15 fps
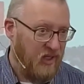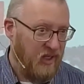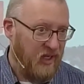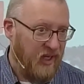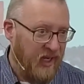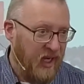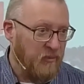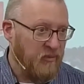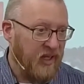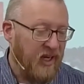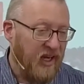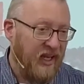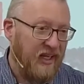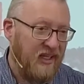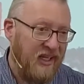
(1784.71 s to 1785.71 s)
and I'm going to
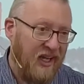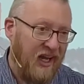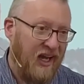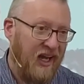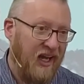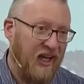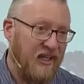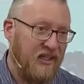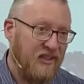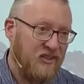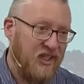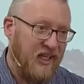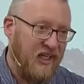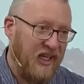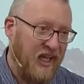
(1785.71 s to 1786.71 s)
let God
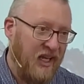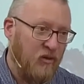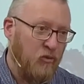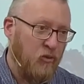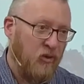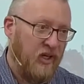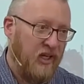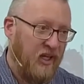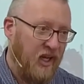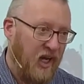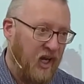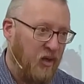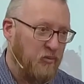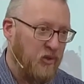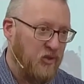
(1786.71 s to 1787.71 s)
take every
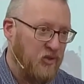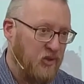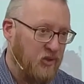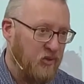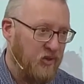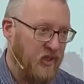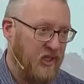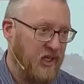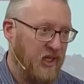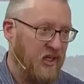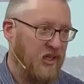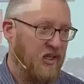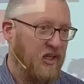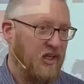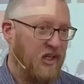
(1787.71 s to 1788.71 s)
opportunity
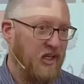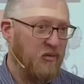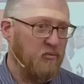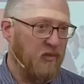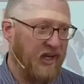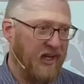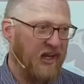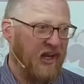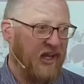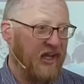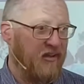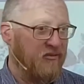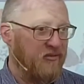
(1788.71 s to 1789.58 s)
in my life